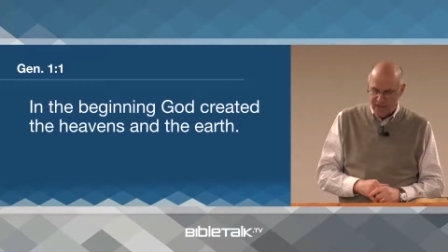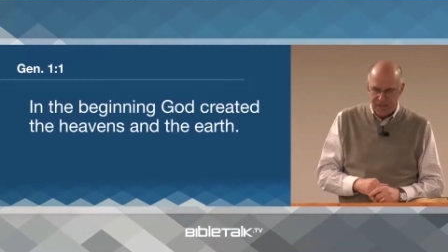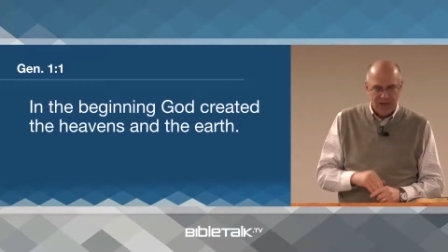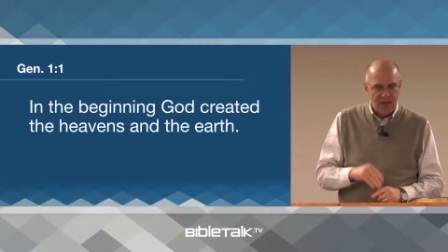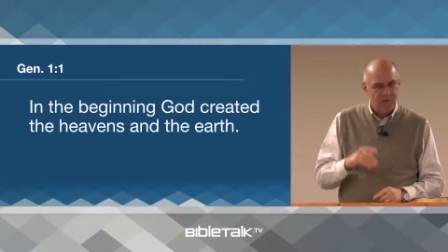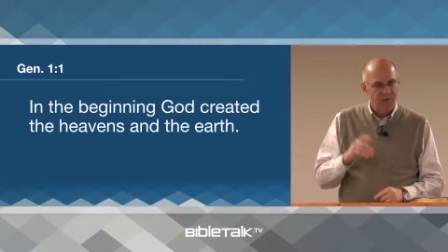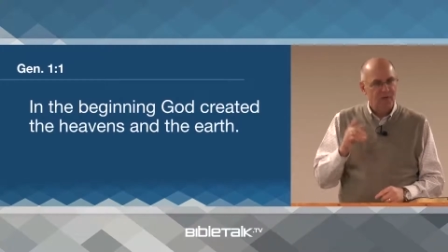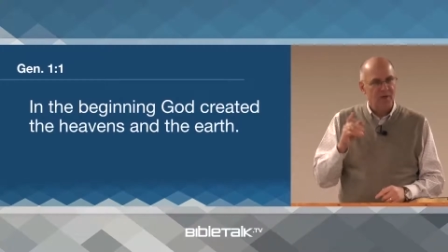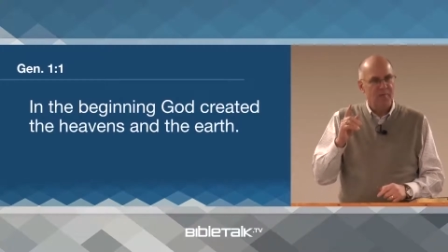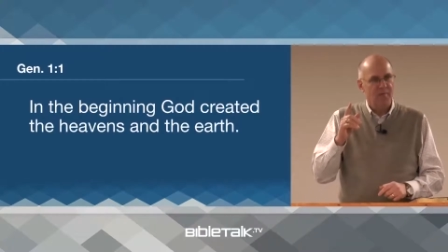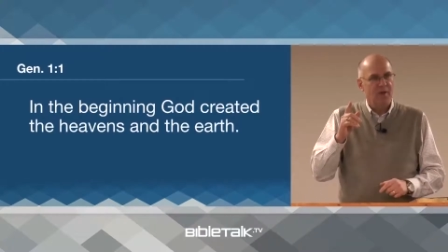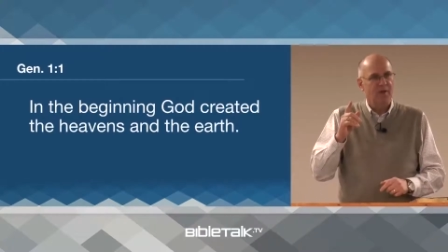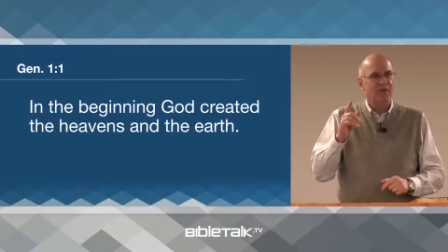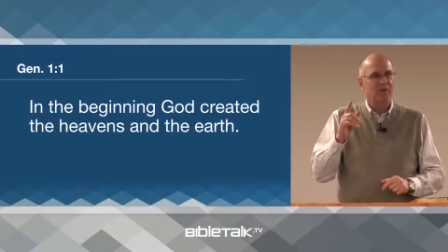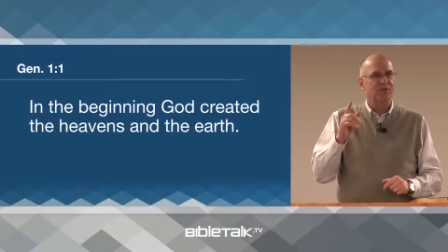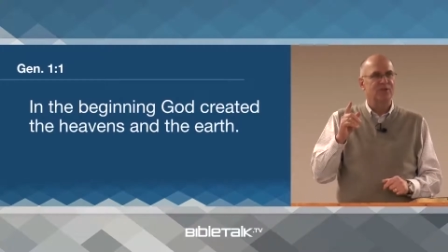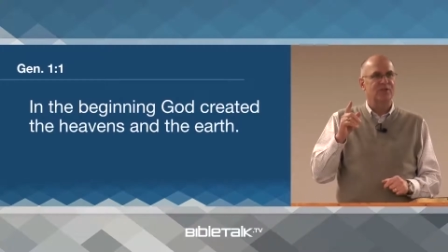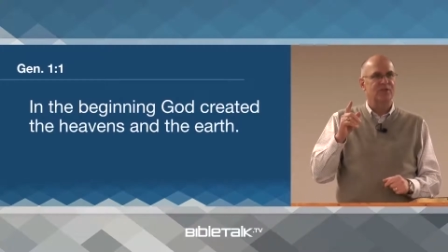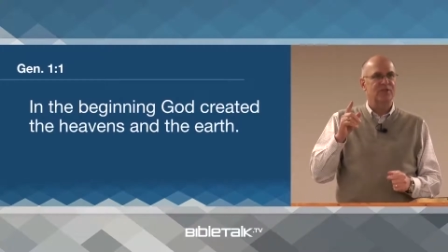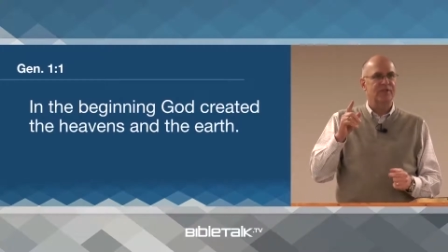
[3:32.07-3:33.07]
Now think about
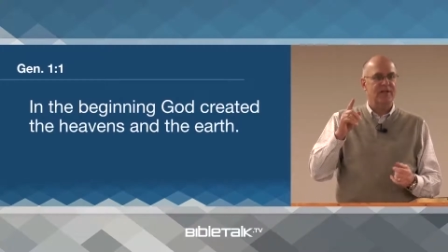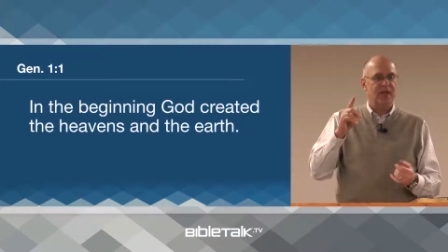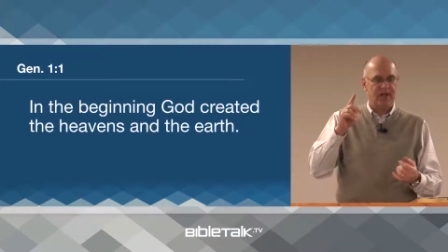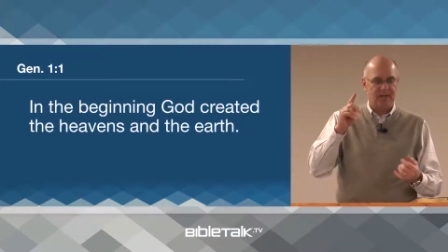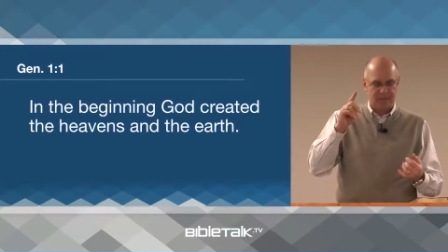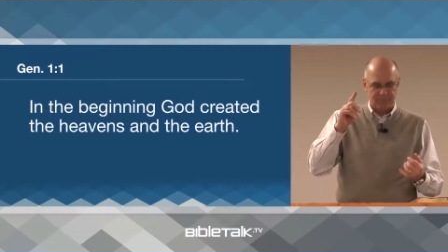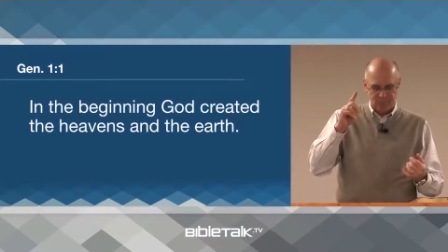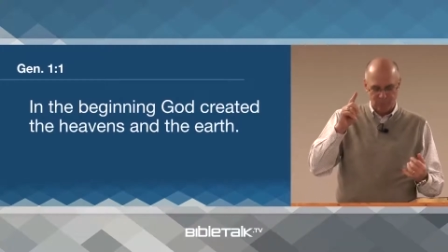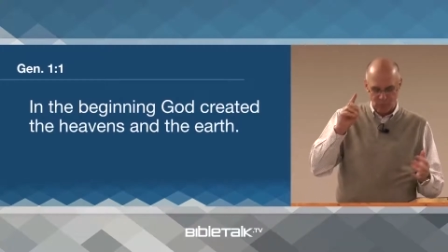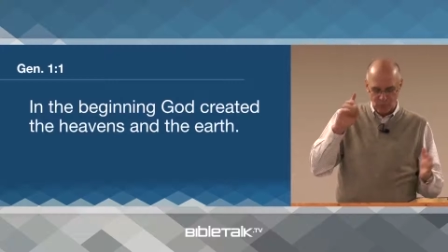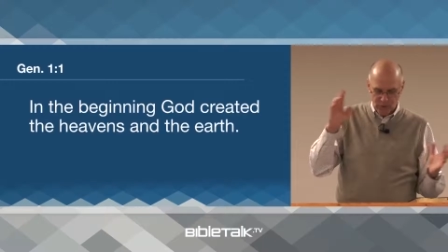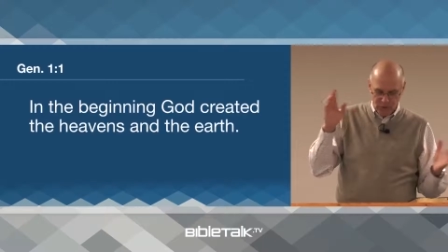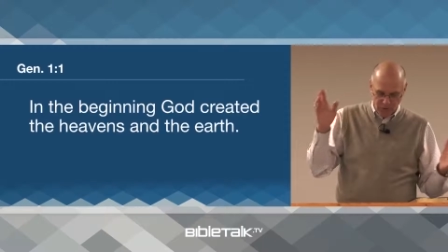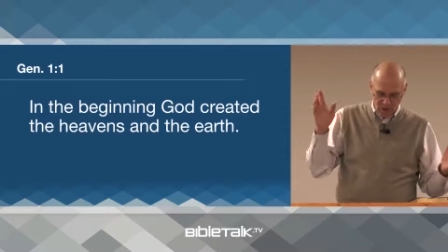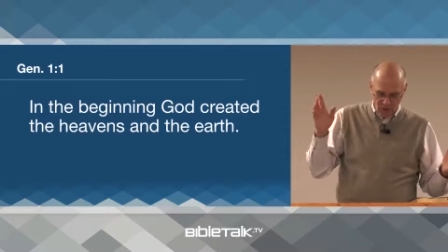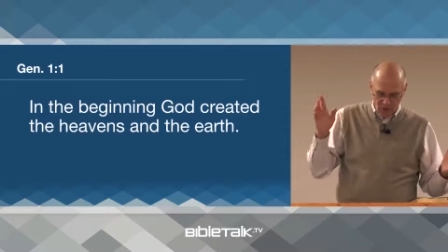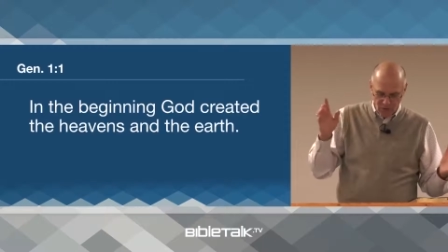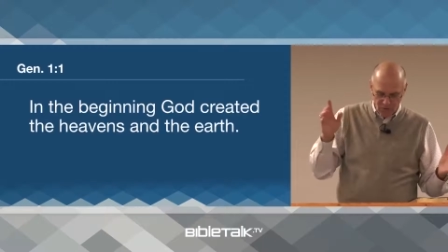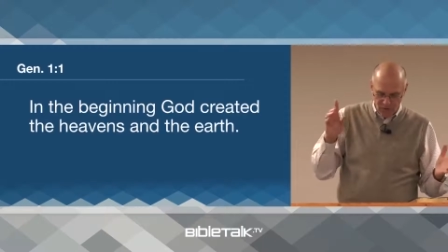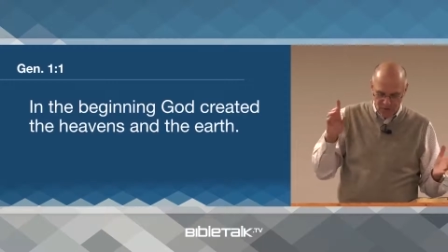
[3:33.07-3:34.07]
this for a second. We
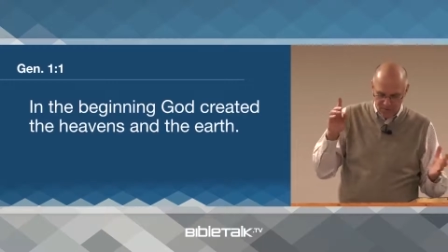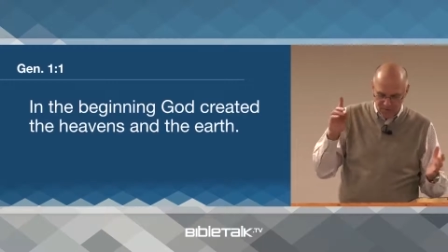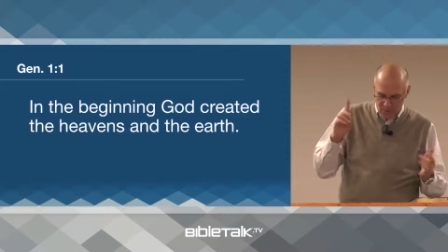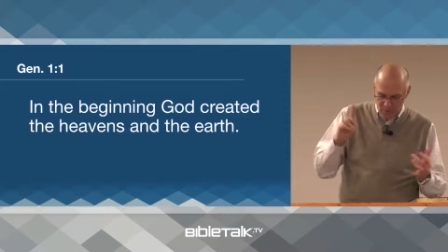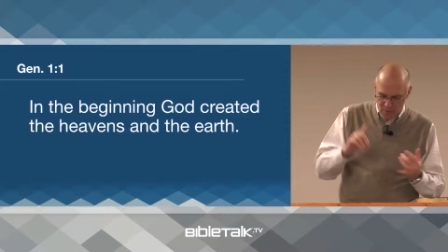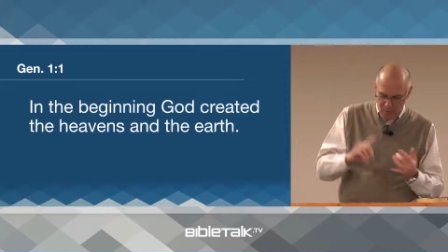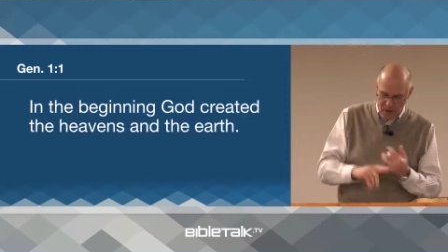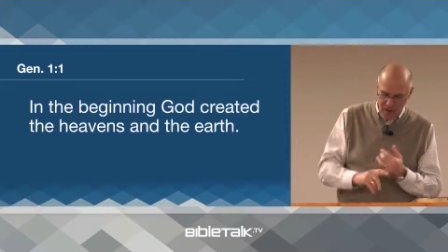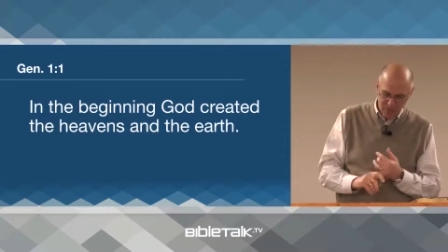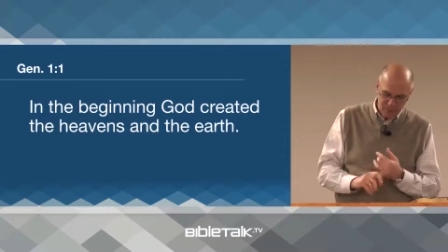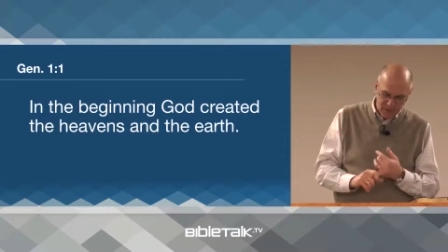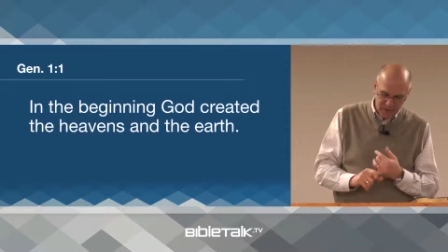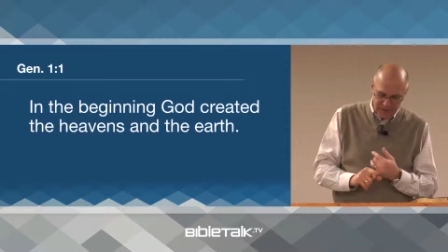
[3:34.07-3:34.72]
know that the Bible